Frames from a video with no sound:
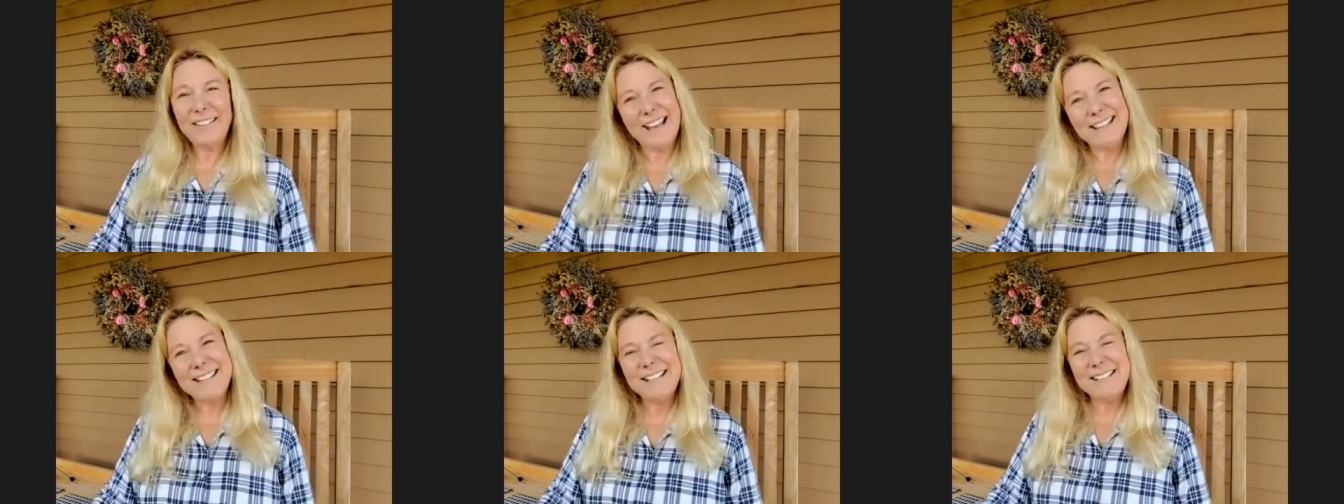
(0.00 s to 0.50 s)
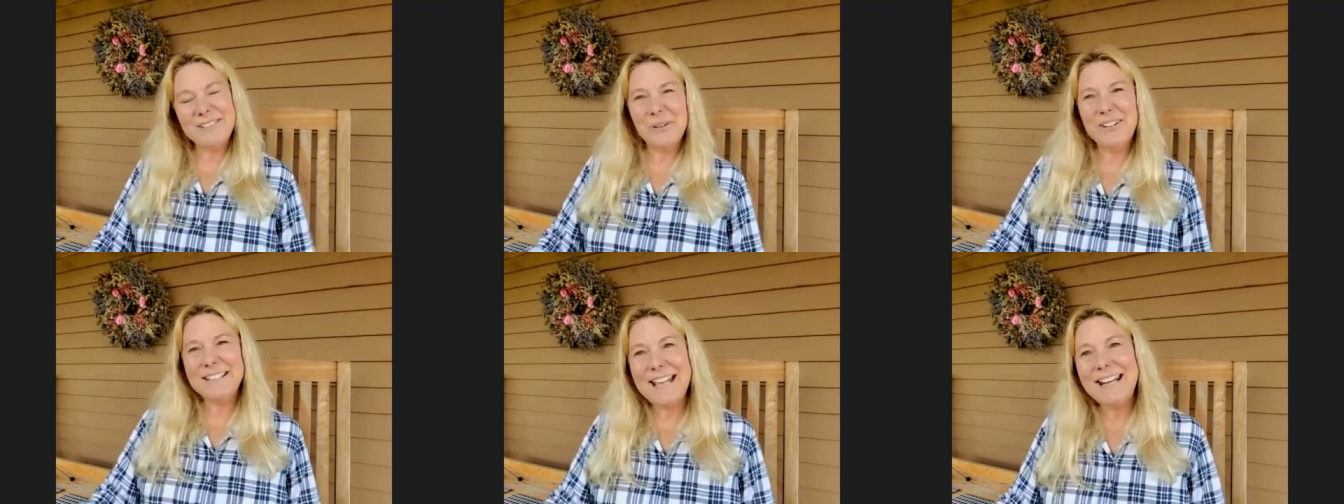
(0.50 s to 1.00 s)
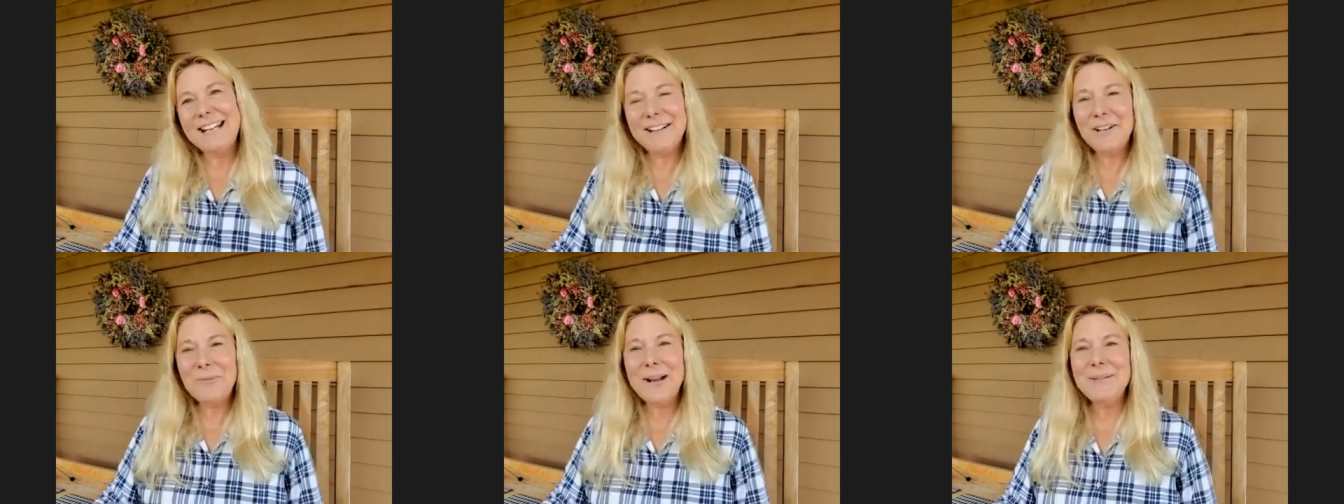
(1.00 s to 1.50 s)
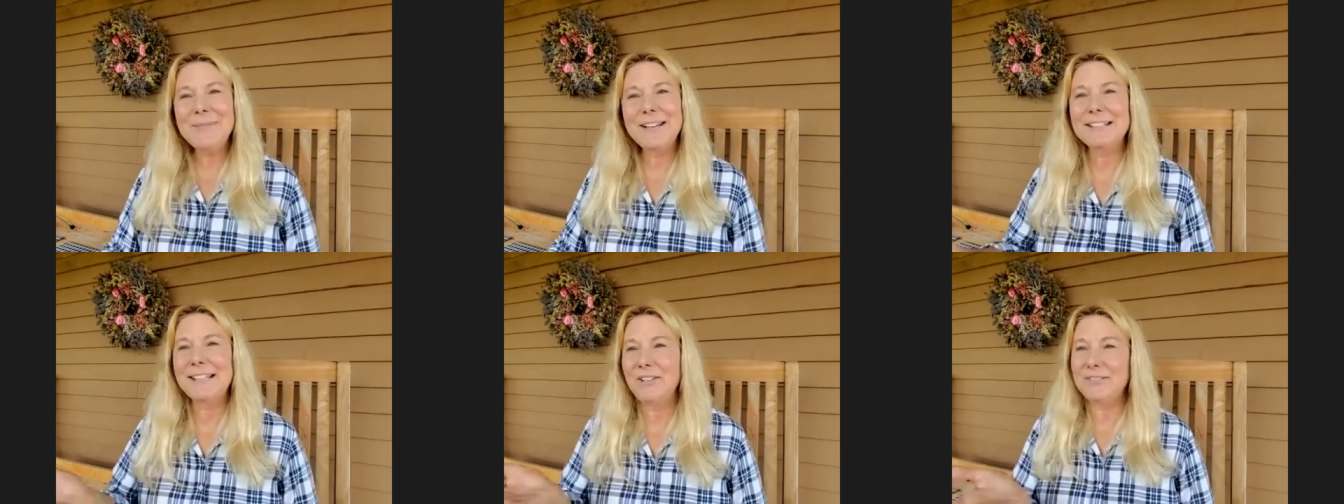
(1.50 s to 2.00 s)
that it's sort of dated in a way,
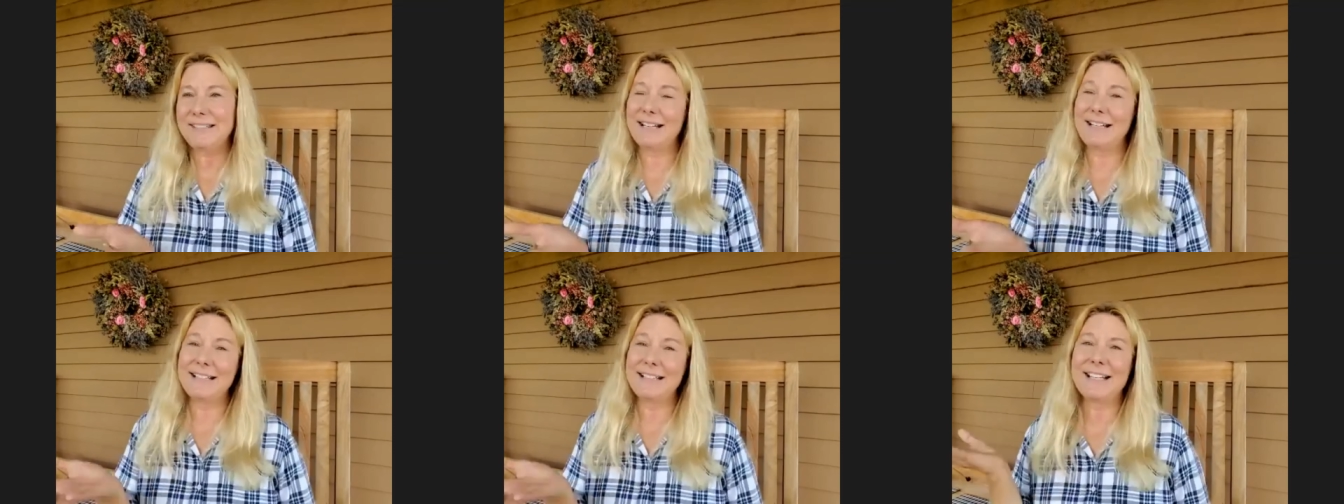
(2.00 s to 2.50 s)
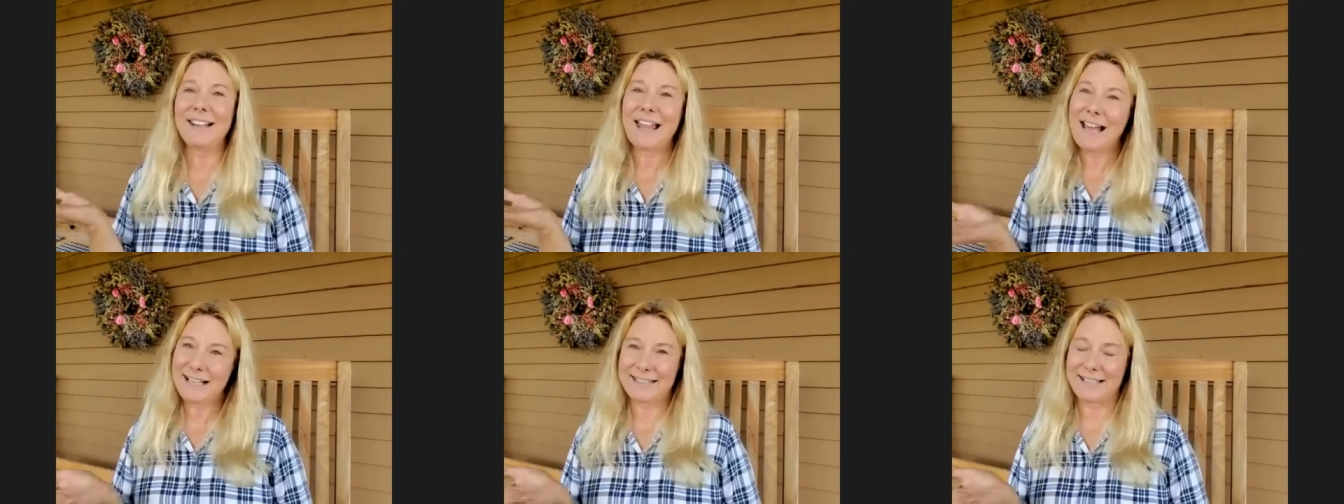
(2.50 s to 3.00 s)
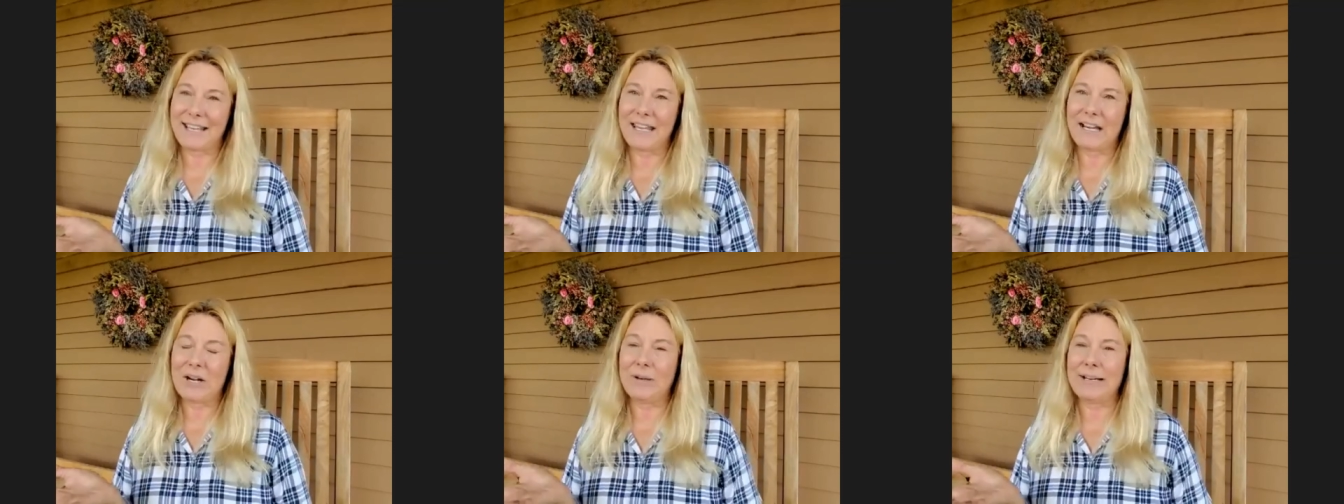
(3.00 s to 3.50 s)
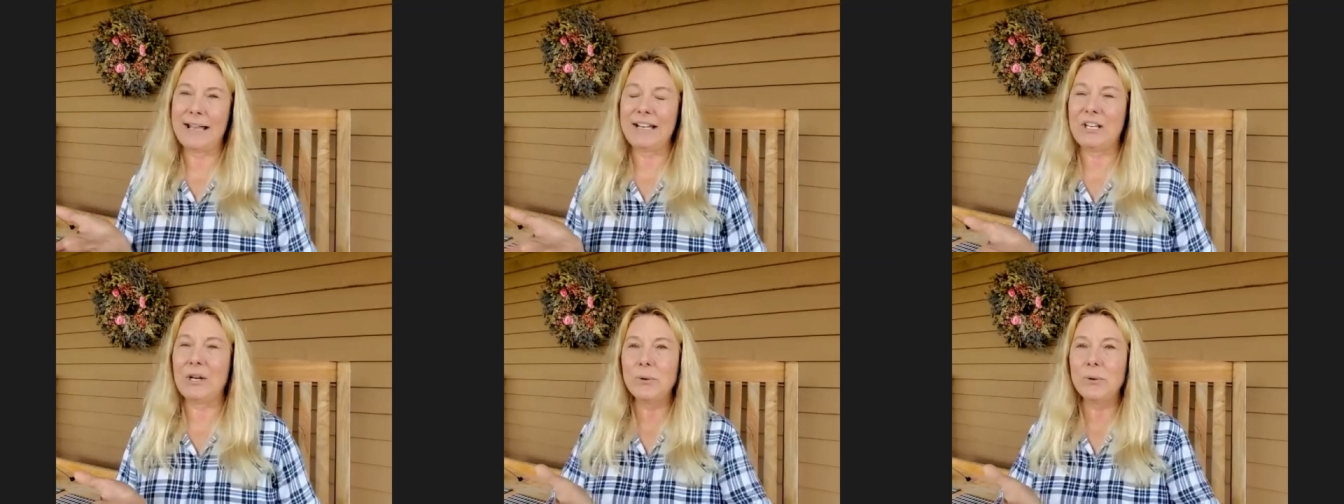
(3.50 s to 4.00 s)
because like you said, it is a classic, you know,
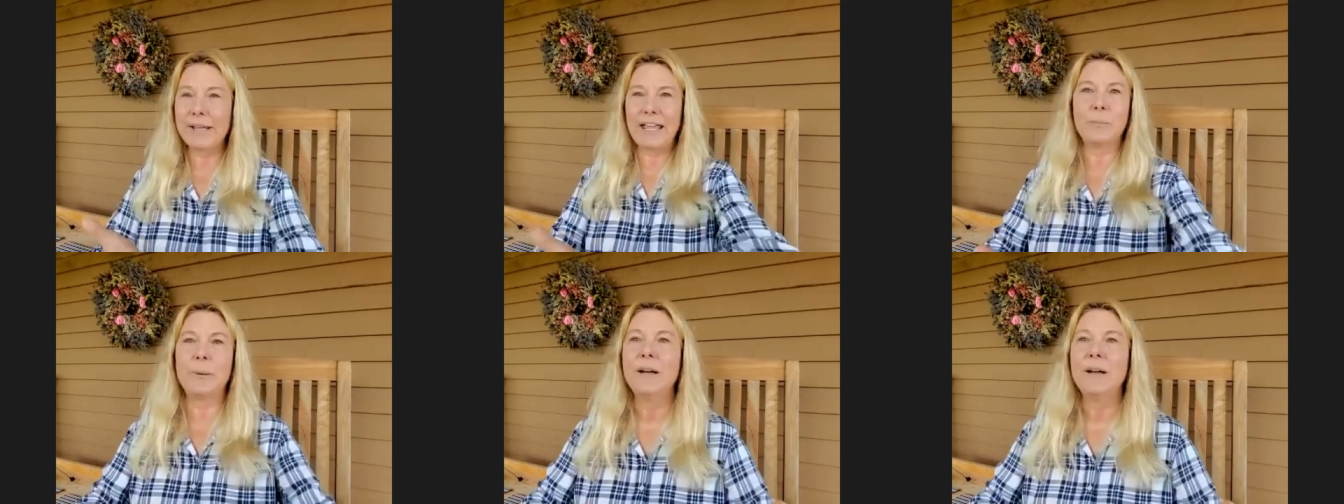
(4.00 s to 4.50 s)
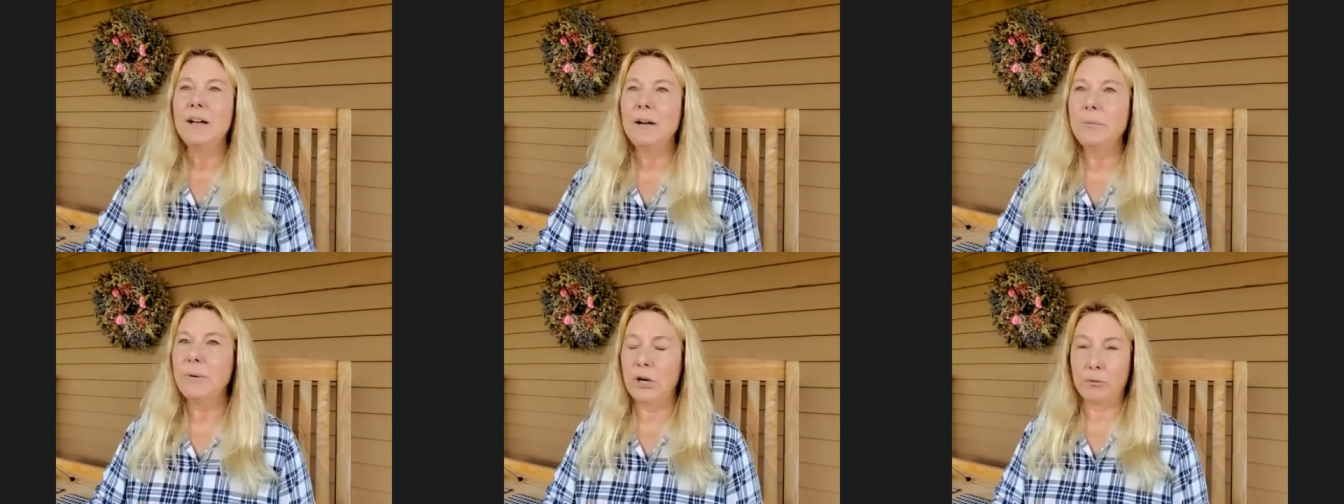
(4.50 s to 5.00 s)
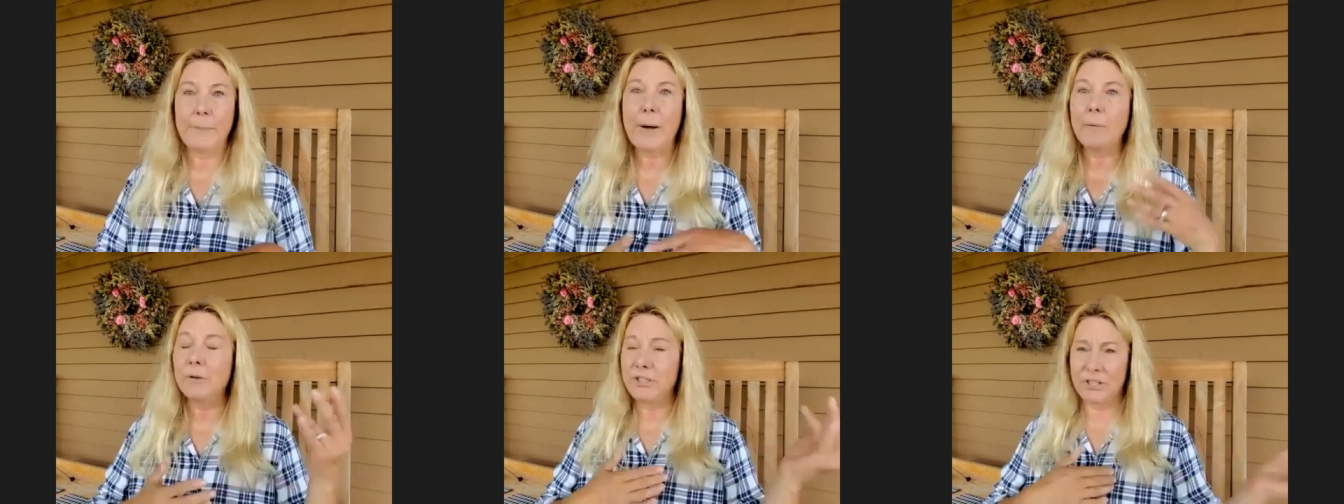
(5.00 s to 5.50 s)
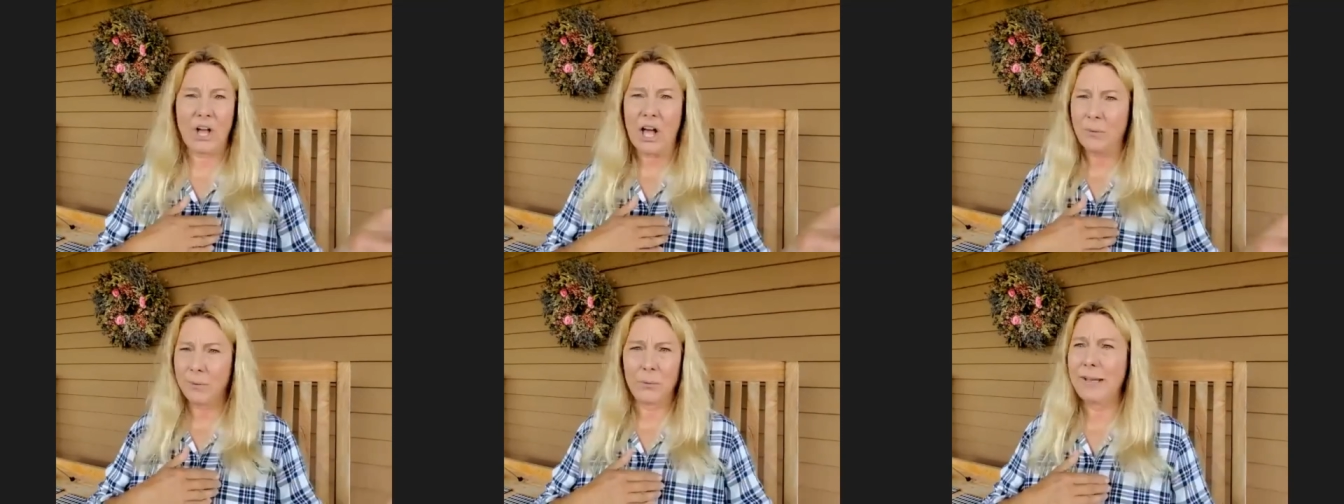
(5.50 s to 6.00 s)
and you don't keep, you know, republishing
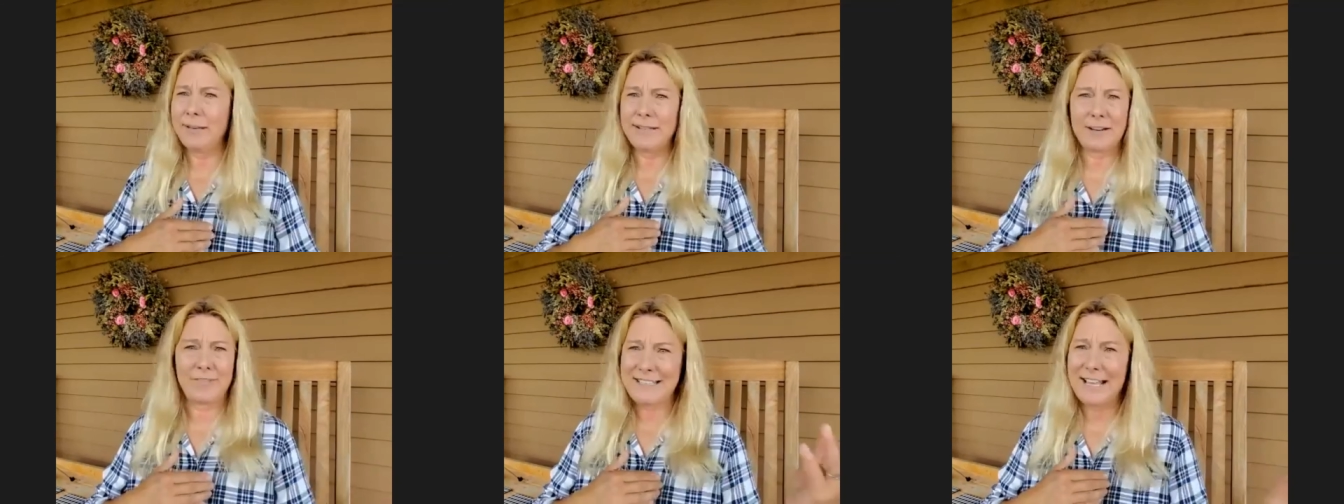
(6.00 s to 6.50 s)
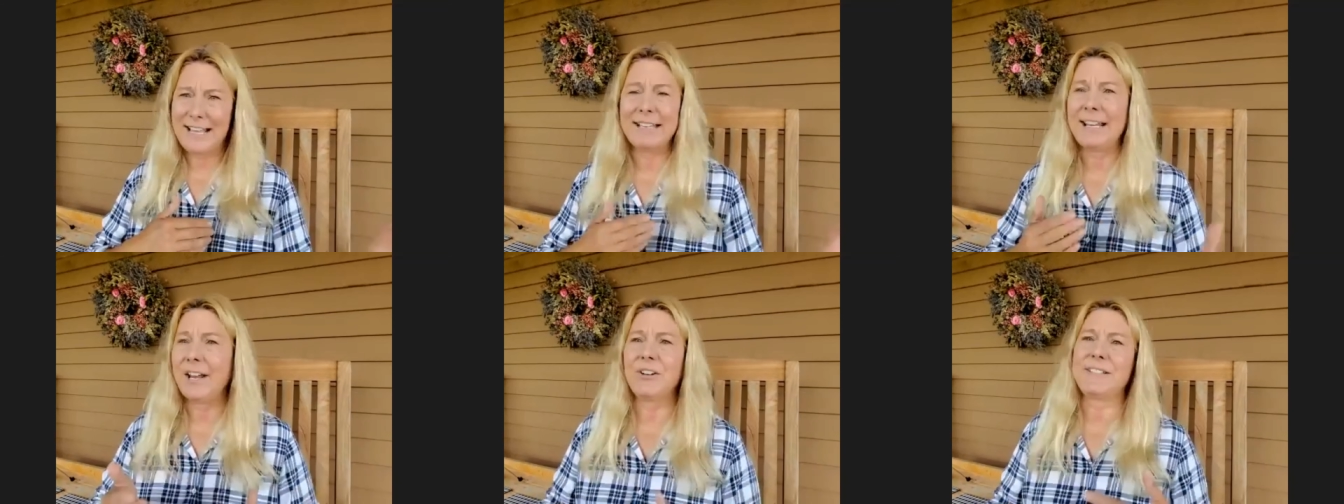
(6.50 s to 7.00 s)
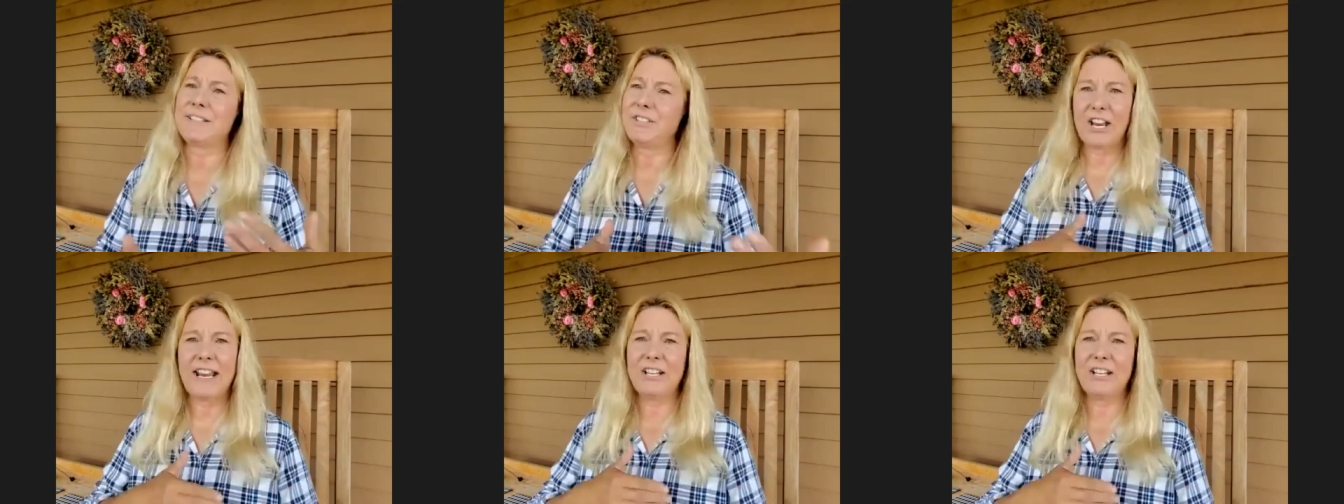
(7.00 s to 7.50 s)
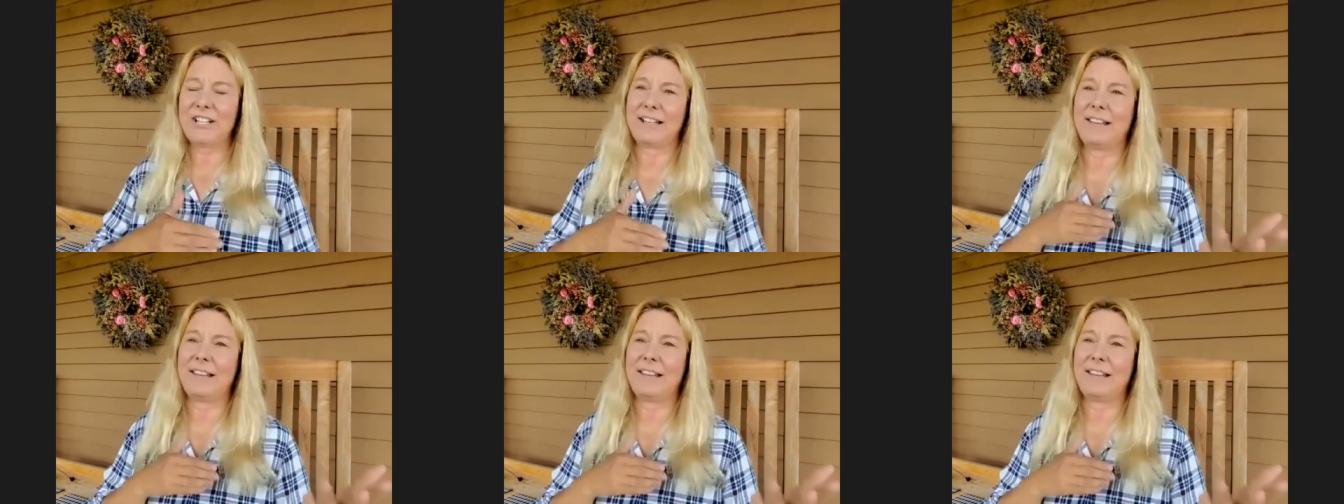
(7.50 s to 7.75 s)
Gone with the Wind every 10 years and changing it.